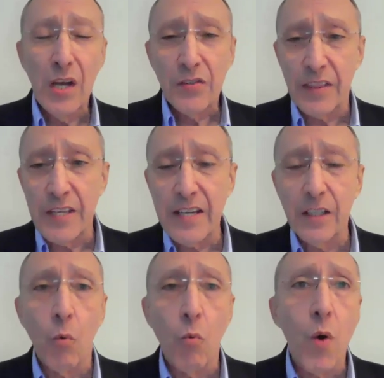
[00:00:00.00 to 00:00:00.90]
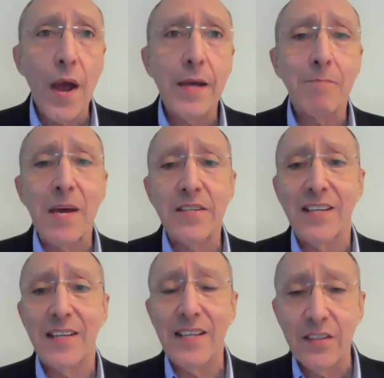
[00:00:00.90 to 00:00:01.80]
So I think in a way it makes
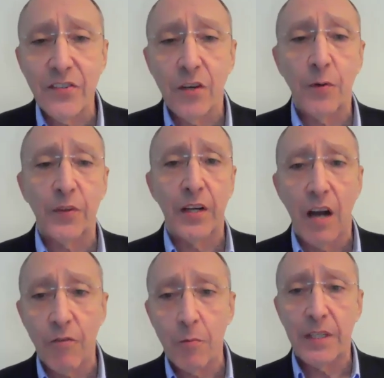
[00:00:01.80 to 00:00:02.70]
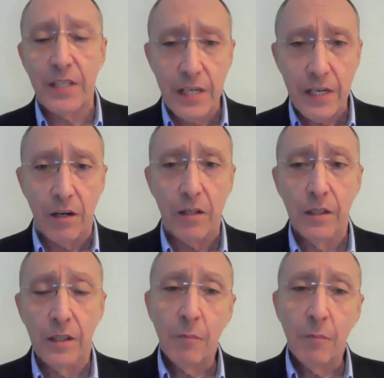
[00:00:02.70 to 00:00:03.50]
it easier for the government here,